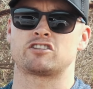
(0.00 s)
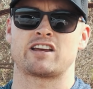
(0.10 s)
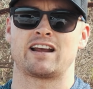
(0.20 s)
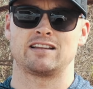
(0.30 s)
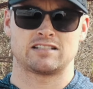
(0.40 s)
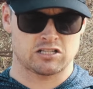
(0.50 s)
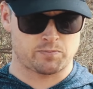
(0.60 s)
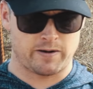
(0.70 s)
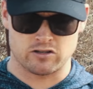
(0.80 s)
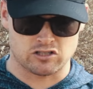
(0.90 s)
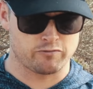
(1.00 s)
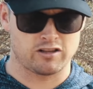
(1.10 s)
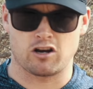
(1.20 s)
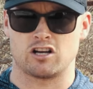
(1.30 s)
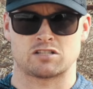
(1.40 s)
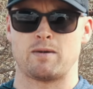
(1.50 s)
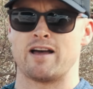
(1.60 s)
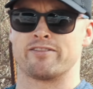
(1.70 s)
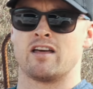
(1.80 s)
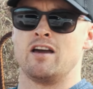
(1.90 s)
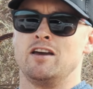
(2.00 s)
the channel has experienced over the last month.